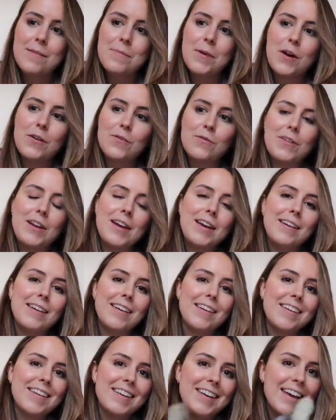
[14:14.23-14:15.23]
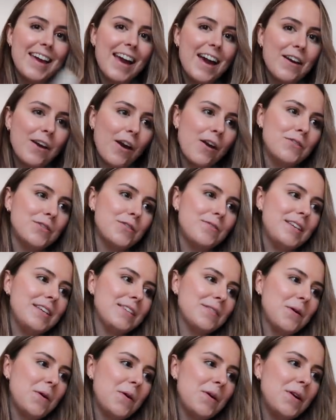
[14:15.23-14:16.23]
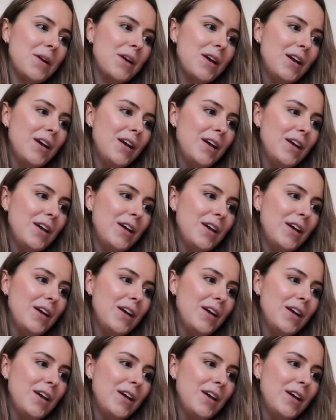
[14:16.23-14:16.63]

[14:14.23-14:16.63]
I'm hopefully gonna get coated this on